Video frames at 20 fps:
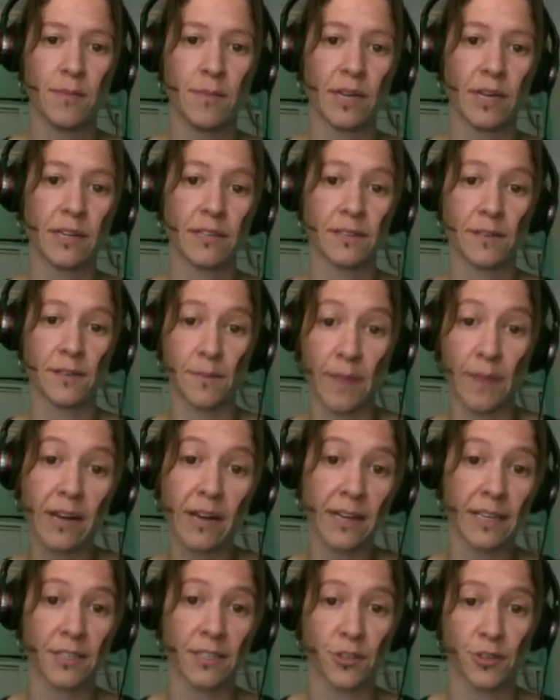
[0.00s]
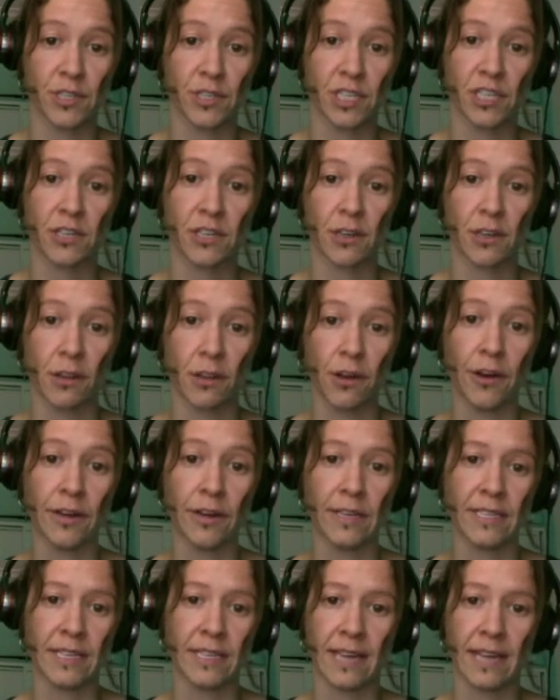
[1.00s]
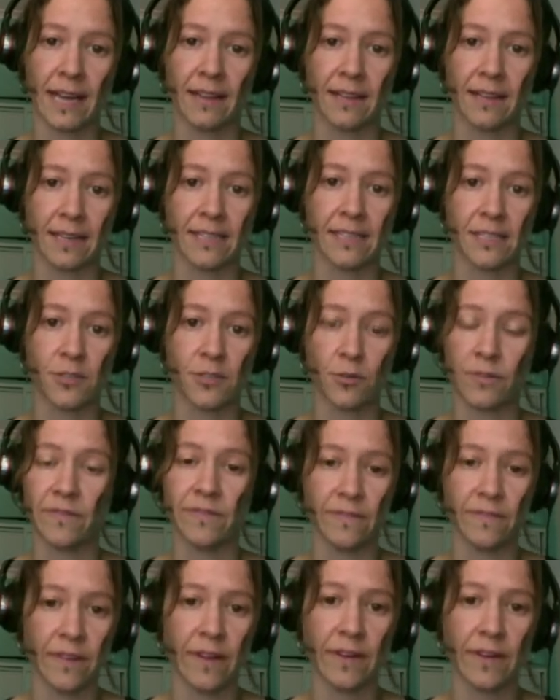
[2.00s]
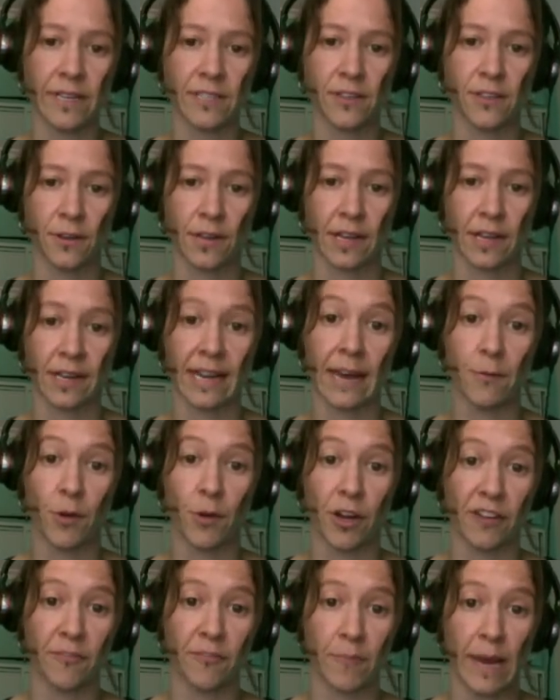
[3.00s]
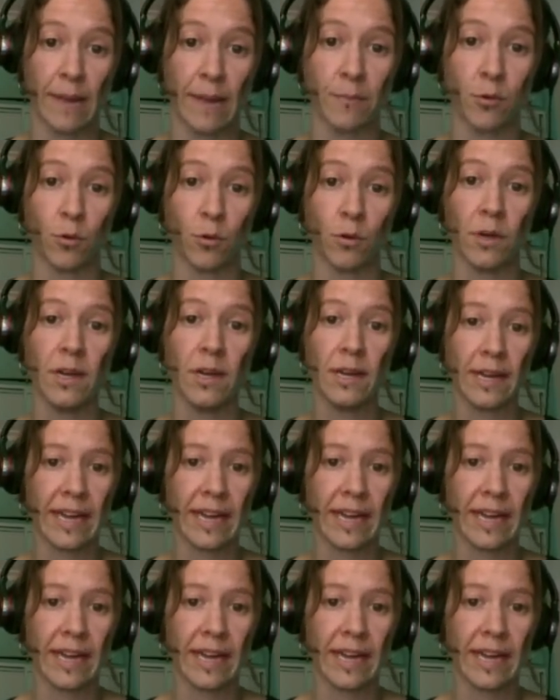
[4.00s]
because the Muckaty traditional owners are now linked into a very solid network of people